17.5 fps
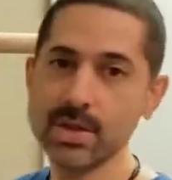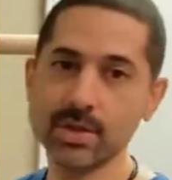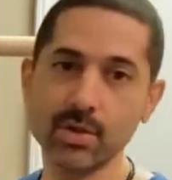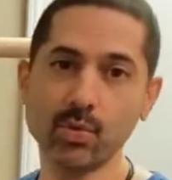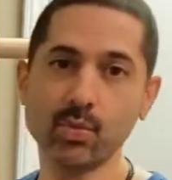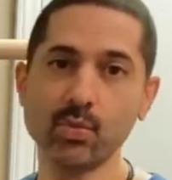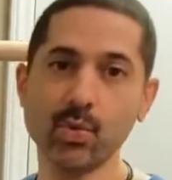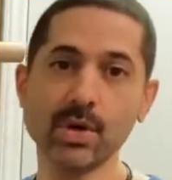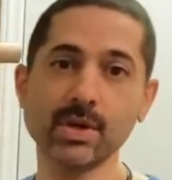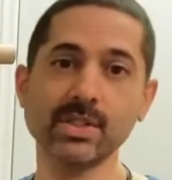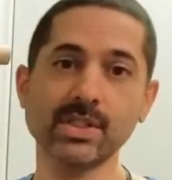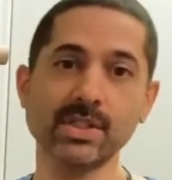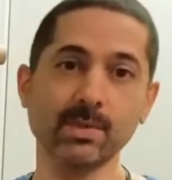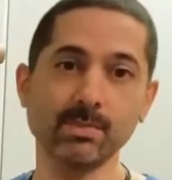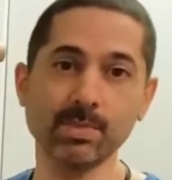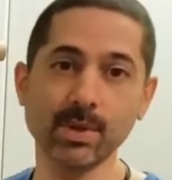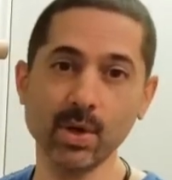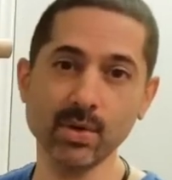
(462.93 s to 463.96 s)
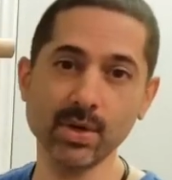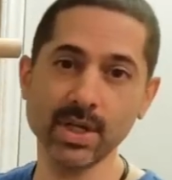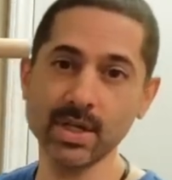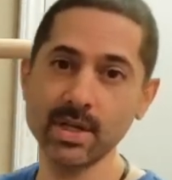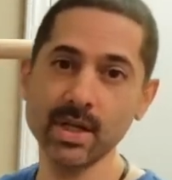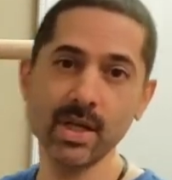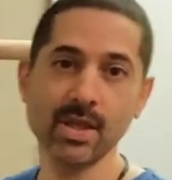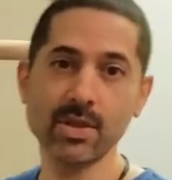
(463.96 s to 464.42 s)
The worse the
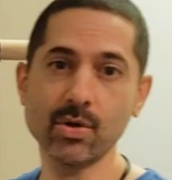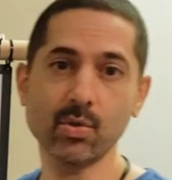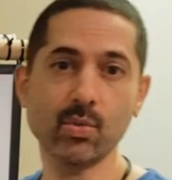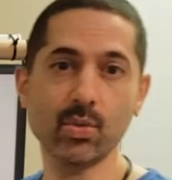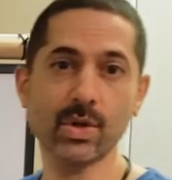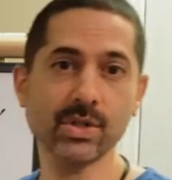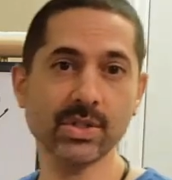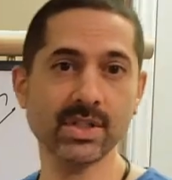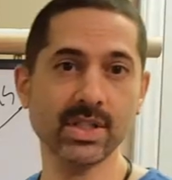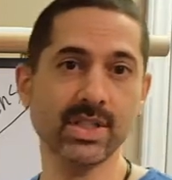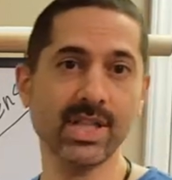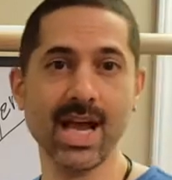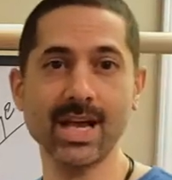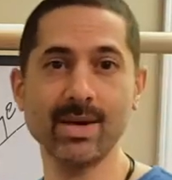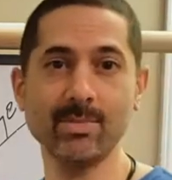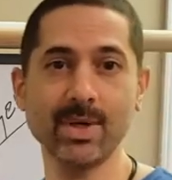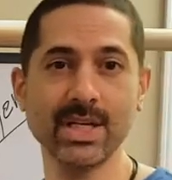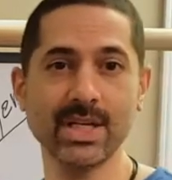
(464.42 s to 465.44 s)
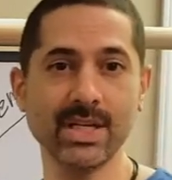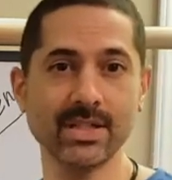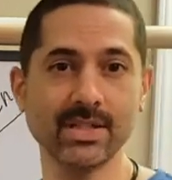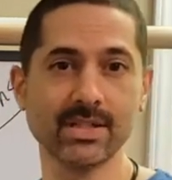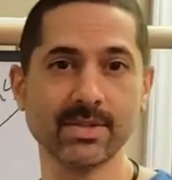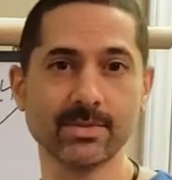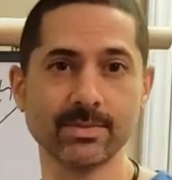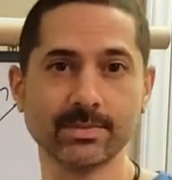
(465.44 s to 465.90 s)
bloating, the worse the
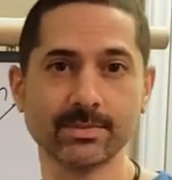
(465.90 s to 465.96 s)
diabetes.